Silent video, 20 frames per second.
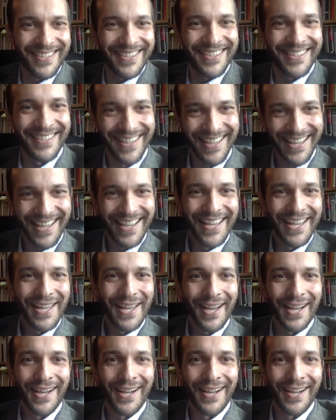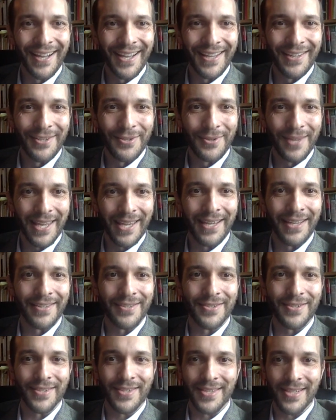uh, and you
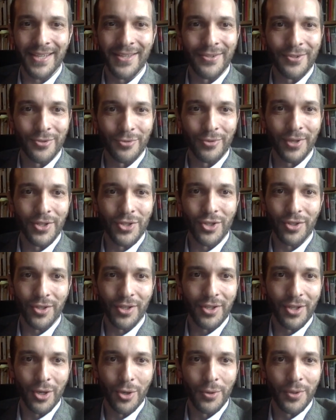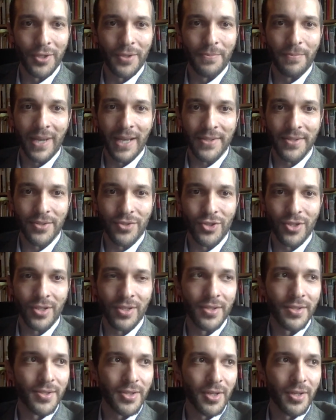can't send racially coded
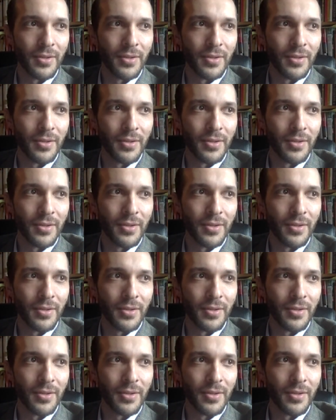messages